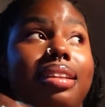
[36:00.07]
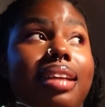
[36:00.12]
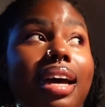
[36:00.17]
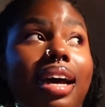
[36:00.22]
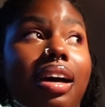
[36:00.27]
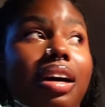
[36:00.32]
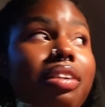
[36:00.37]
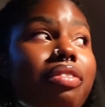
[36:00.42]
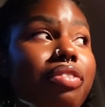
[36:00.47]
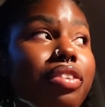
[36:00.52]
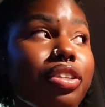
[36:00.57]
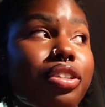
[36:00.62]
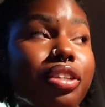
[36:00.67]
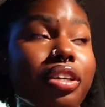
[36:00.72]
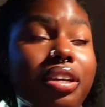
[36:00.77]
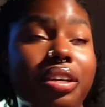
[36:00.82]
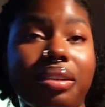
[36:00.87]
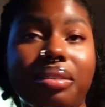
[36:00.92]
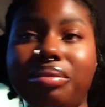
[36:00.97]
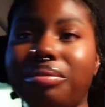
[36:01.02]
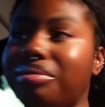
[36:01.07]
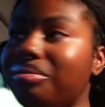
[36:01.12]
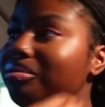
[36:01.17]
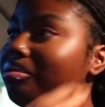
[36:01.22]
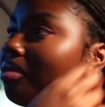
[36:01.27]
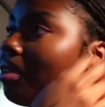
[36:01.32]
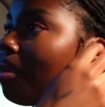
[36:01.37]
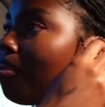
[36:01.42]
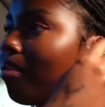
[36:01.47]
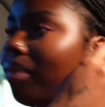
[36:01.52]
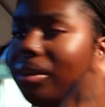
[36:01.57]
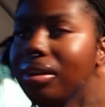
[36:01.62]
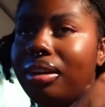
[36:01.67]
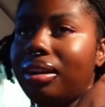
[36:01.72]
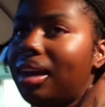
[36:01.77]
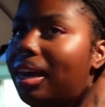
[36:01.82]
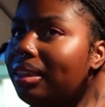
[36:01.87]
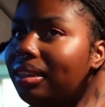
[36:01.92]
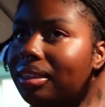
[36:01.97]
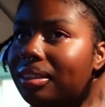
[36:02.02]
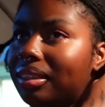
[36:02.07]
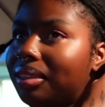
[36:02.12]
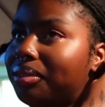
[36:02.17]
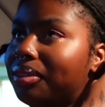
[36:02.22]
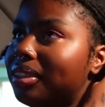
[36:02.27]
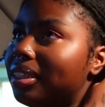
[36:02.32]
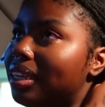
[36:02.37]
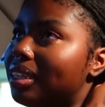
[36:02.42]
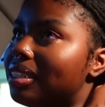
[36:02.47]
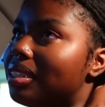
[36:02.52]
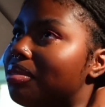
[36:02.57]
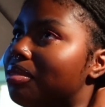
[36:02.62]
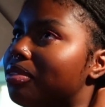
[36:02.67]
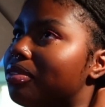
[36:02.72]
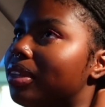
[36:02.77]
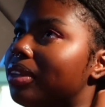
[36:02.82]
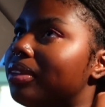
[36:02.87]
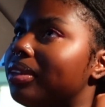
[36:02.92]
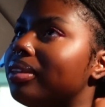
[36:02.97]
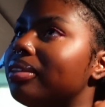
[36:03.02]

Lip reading: that for sure. But not the clip one. That seems very